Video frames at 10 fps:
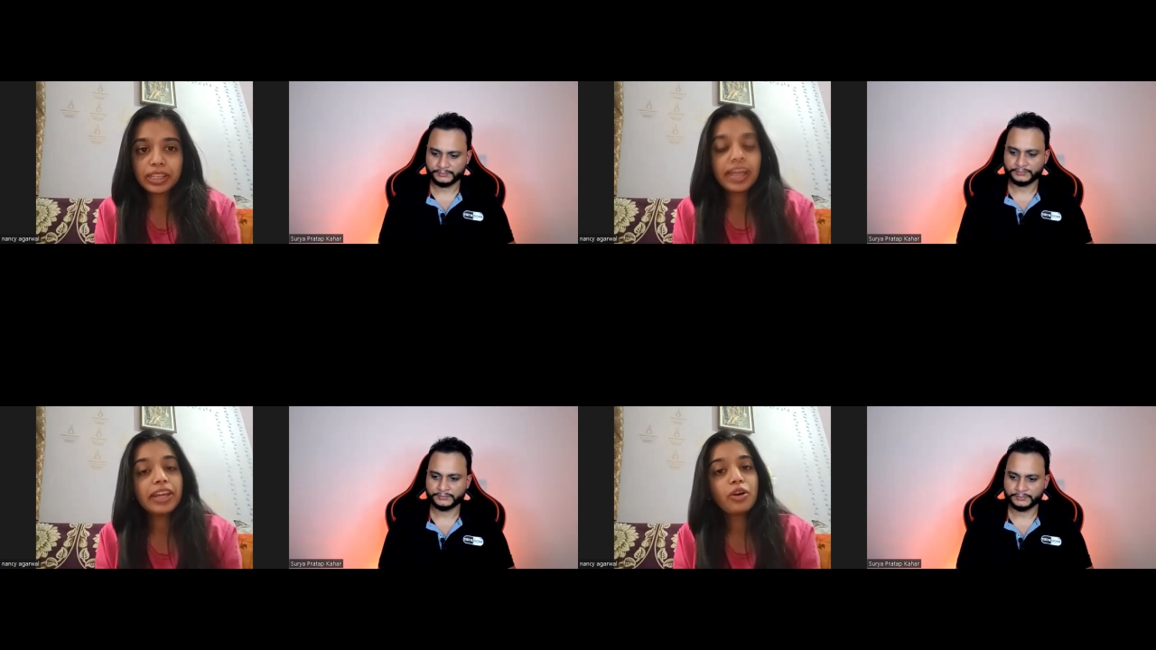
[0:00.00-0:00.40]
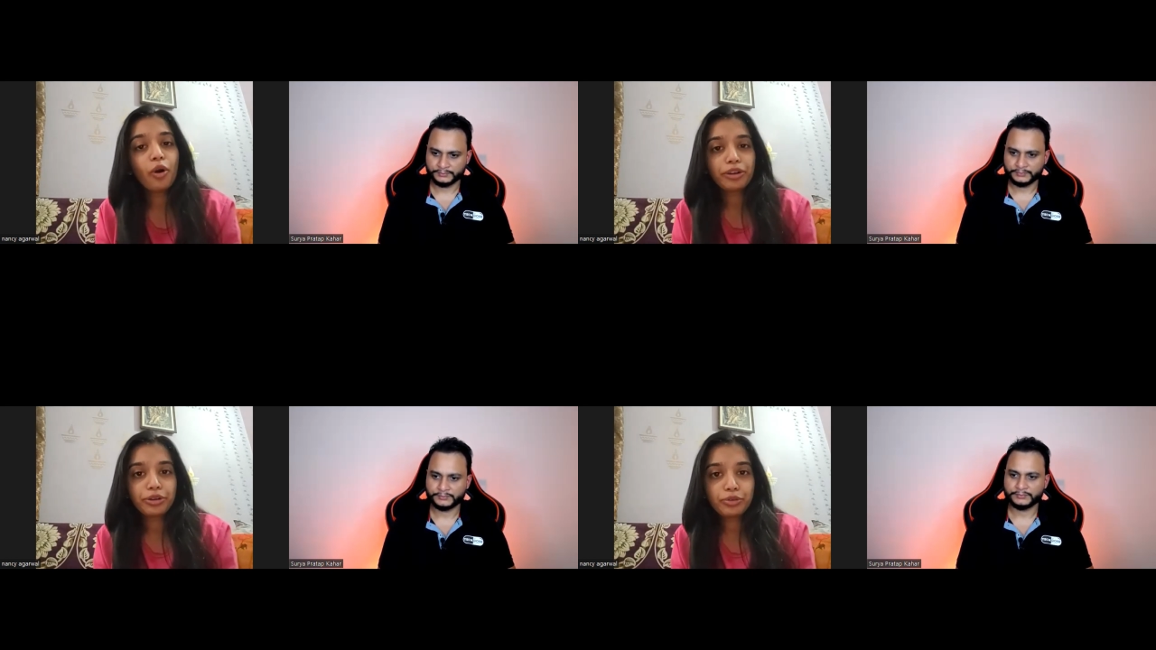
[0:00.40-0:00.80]
Speaker 1: Then I
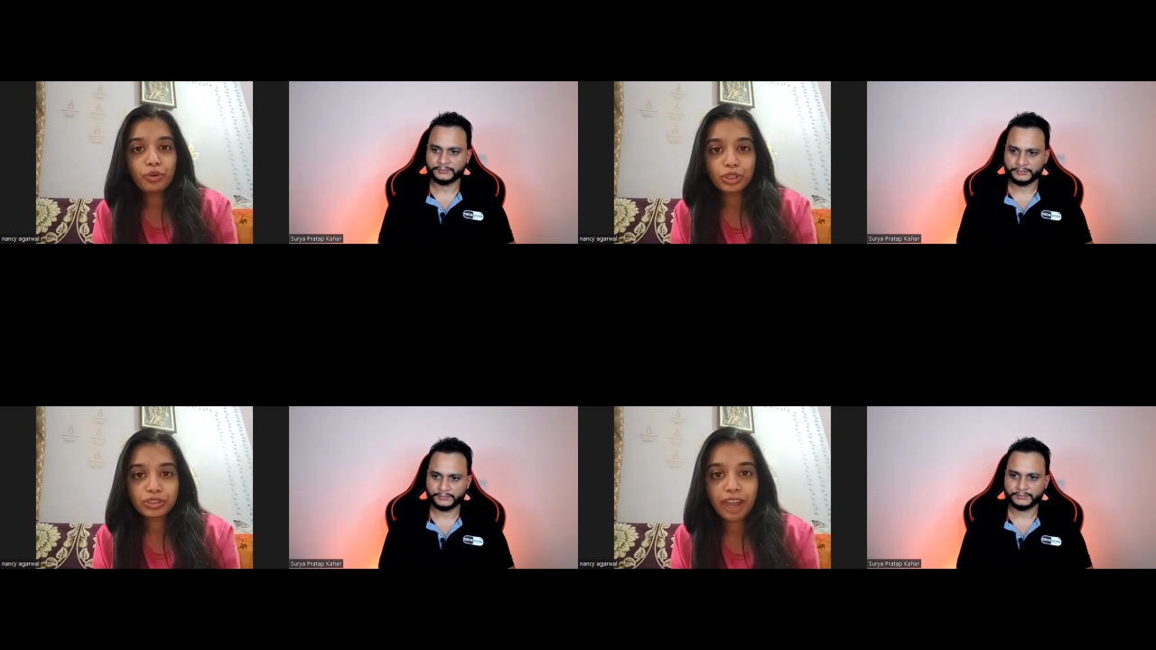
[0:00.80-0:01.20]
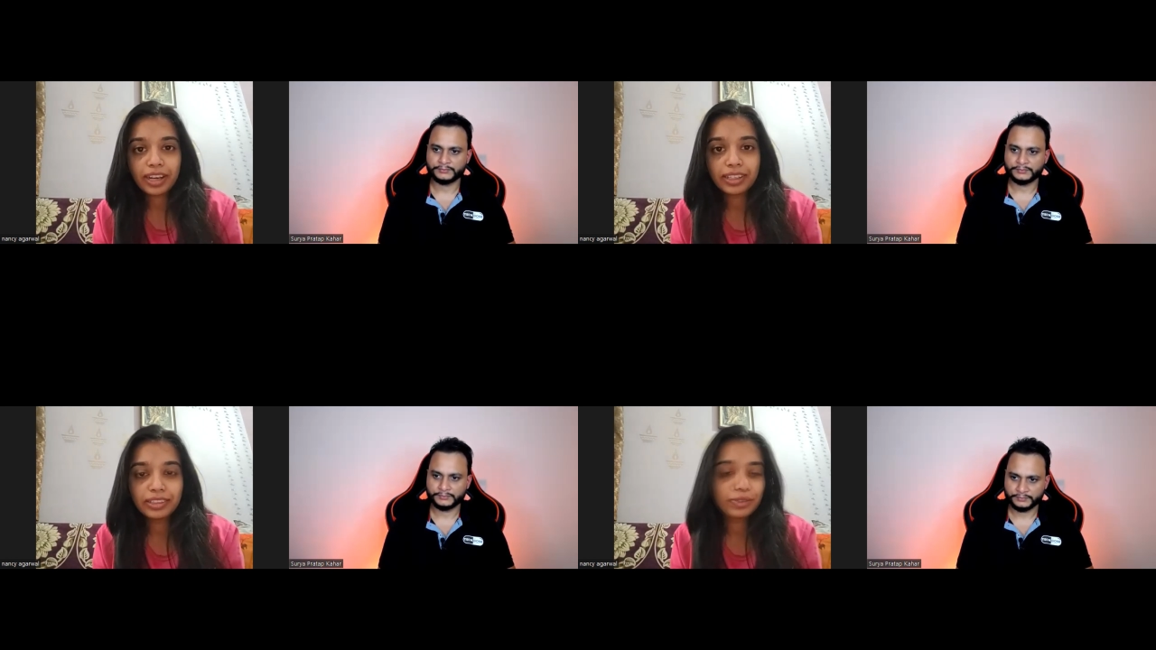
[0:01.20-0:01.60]
got into
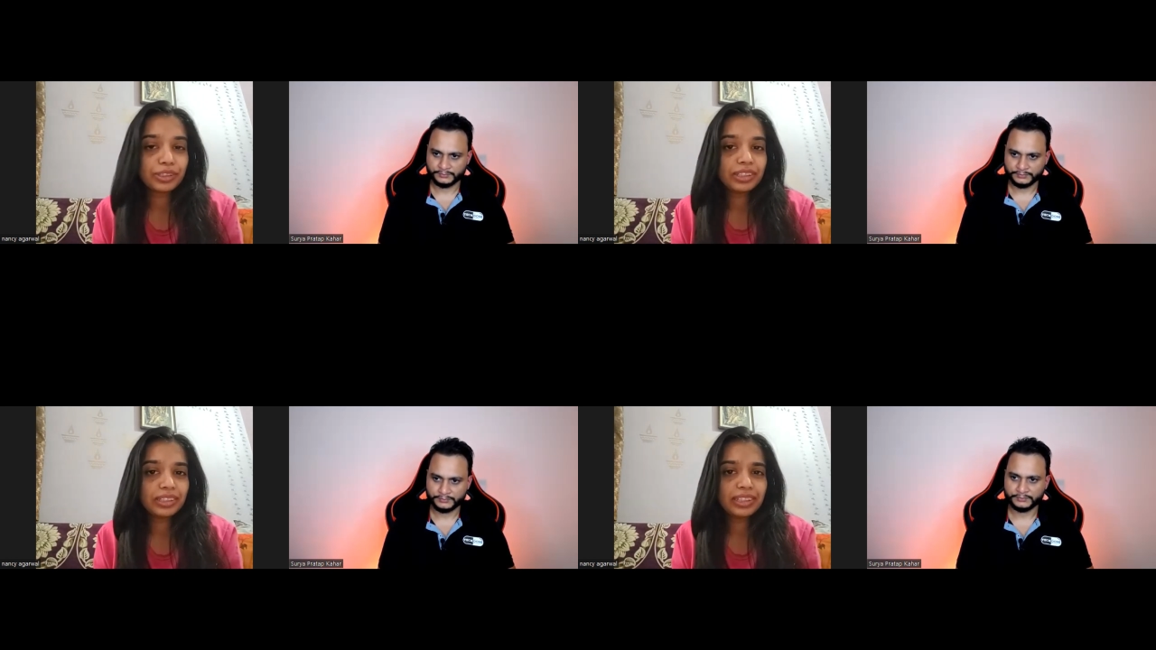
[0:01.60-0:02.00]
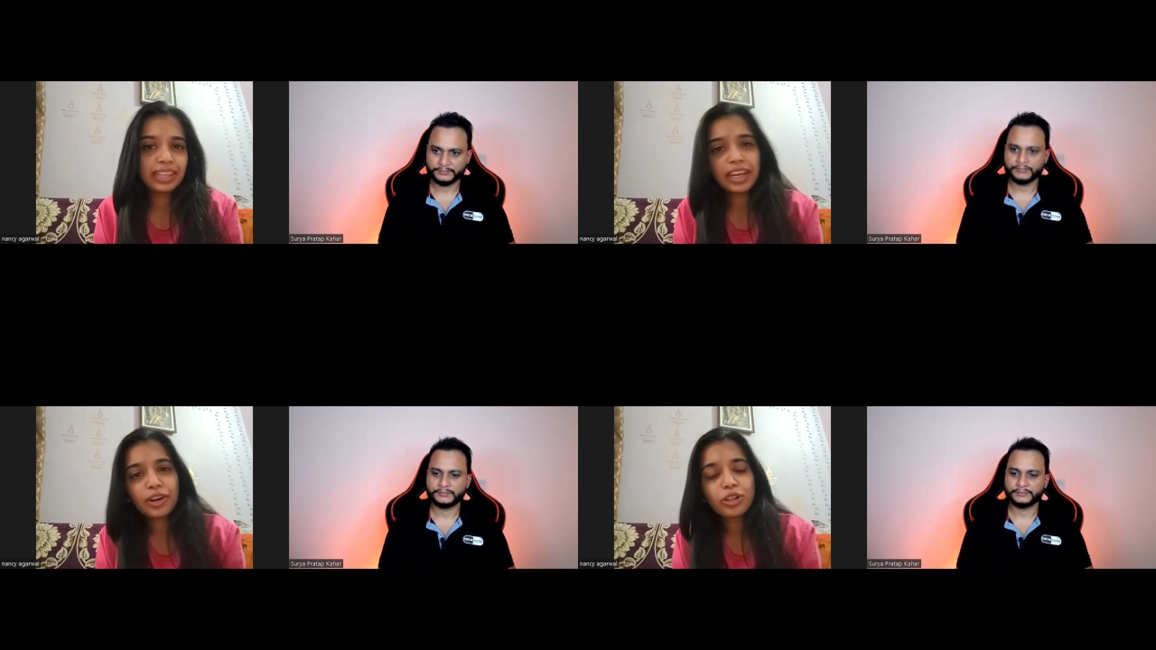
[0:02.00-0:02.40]
Volkswagen. So
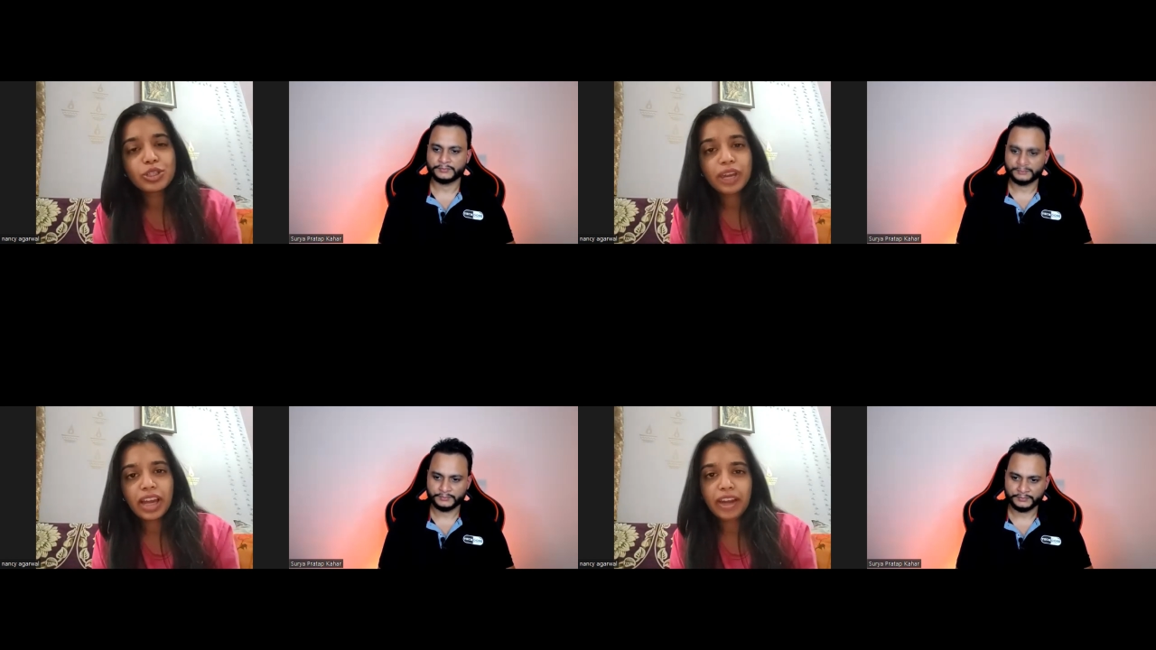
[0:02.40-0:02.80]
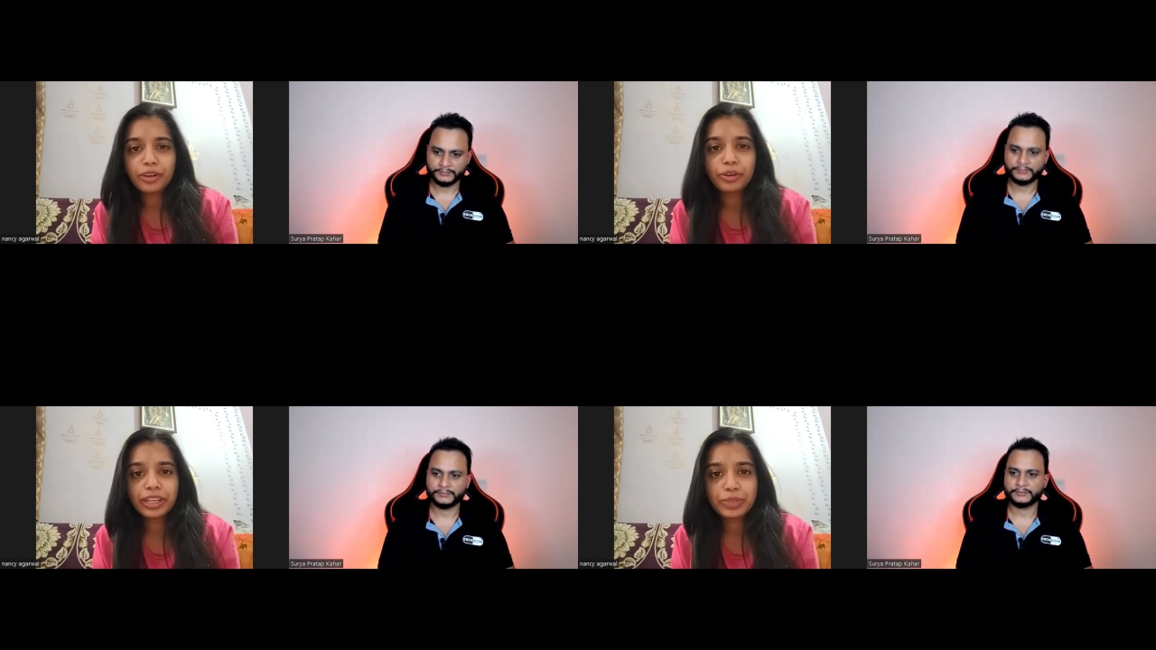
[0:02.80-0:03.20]
there also I
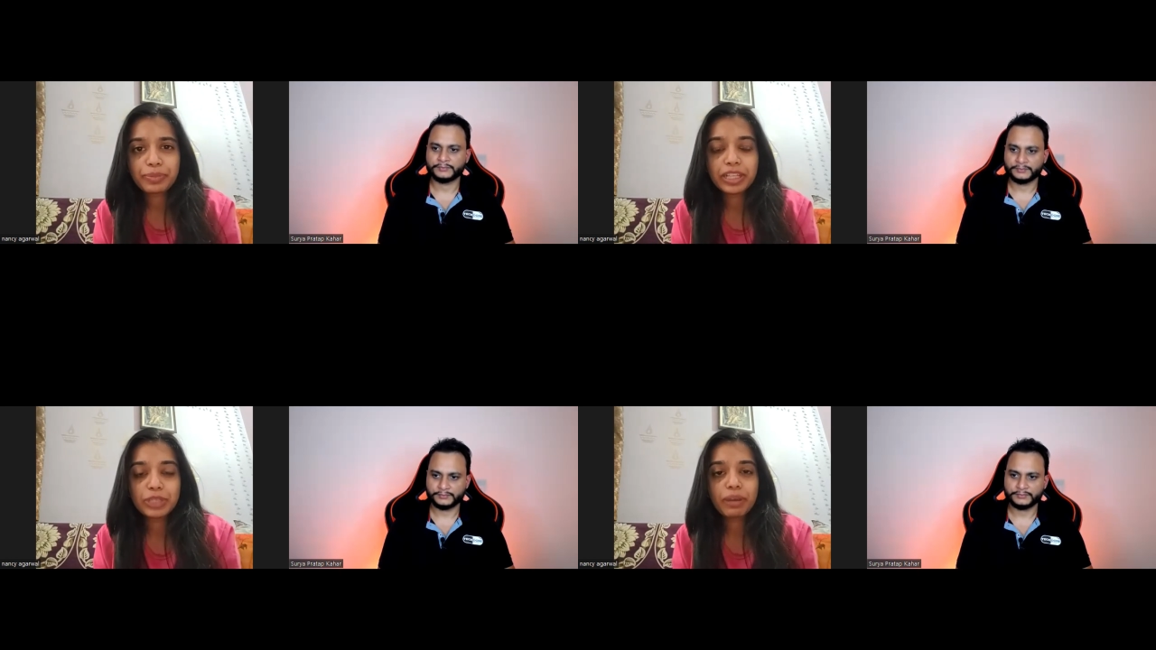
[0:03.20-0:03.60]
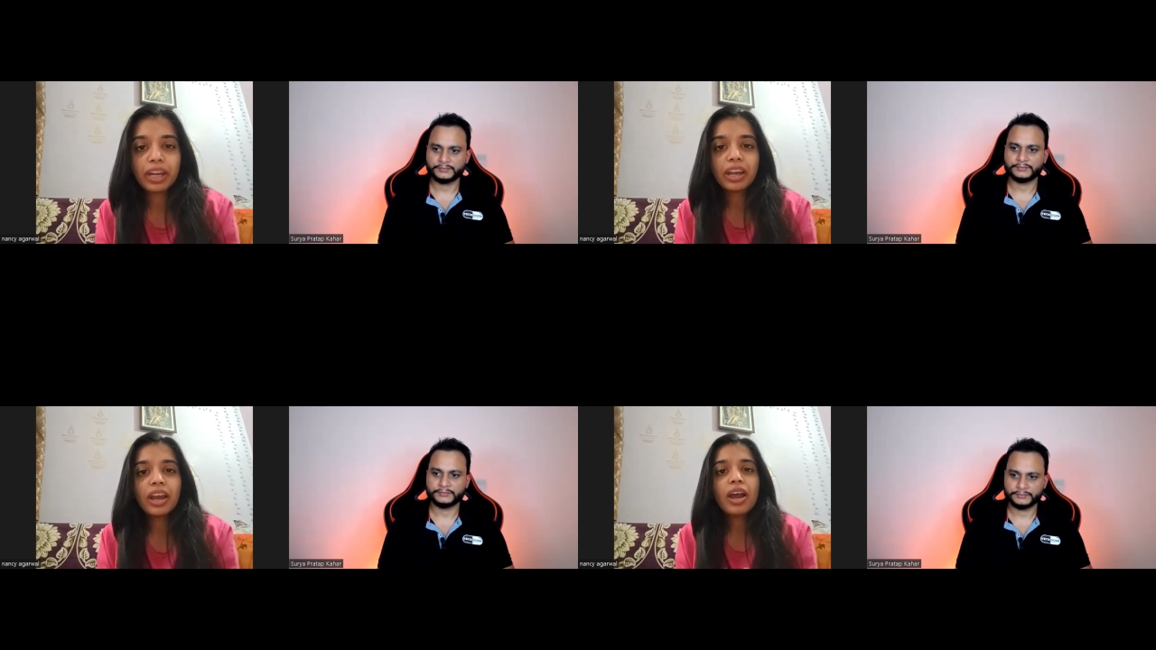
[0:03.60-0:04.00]
had a good experience.
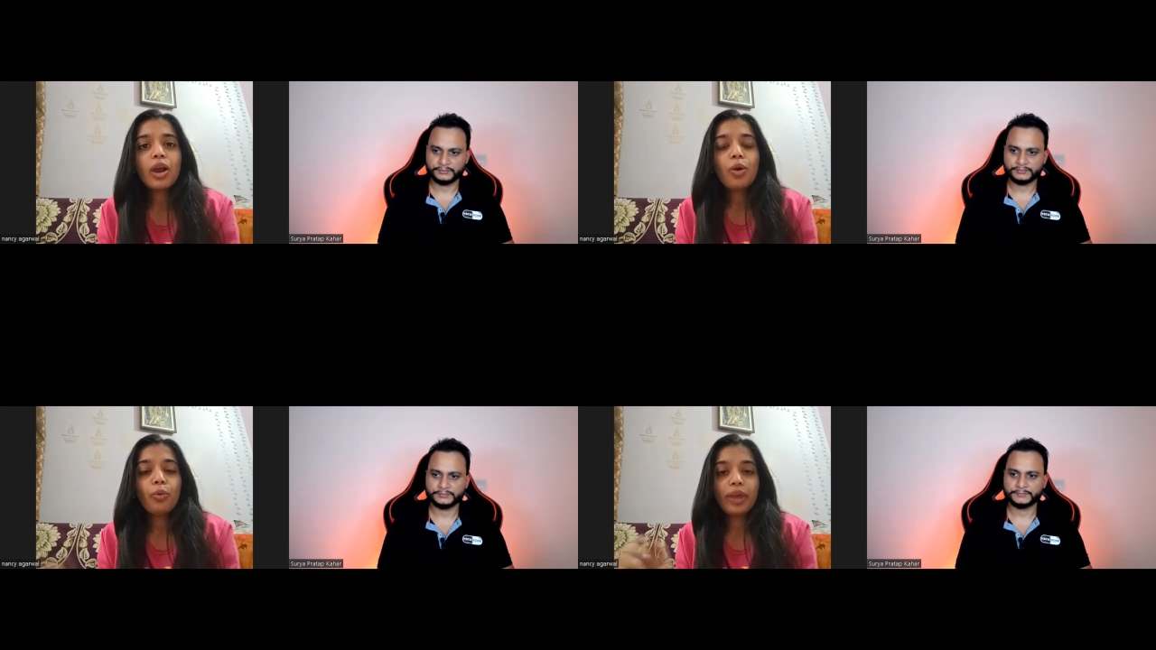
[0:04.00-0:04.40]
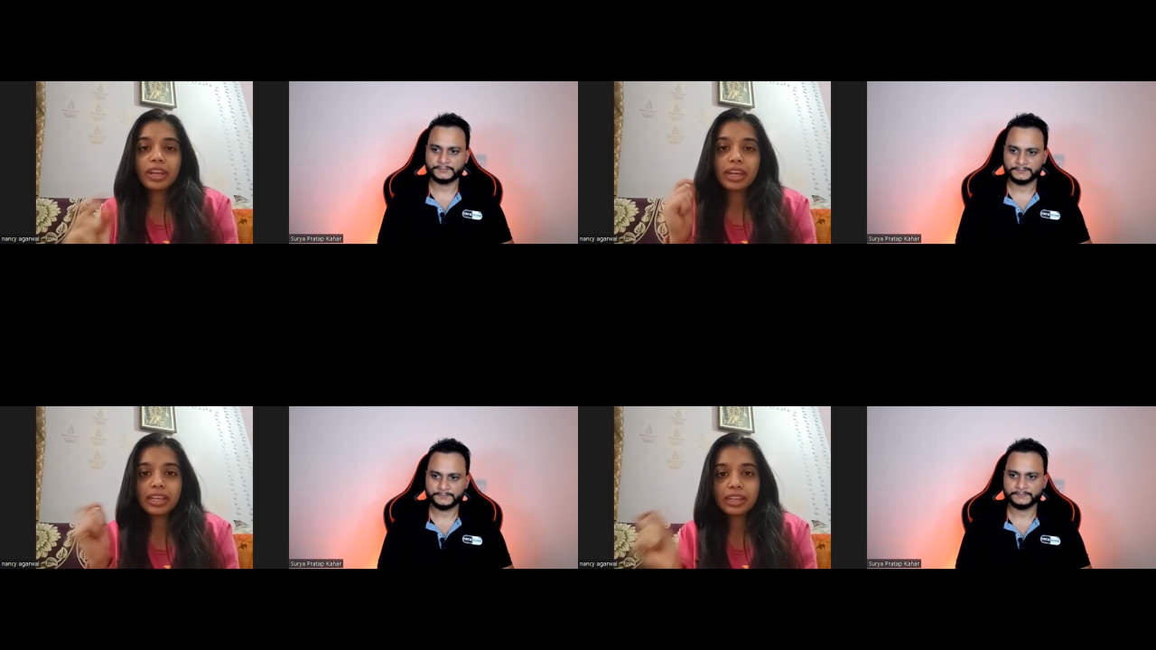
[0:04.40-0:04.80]
But when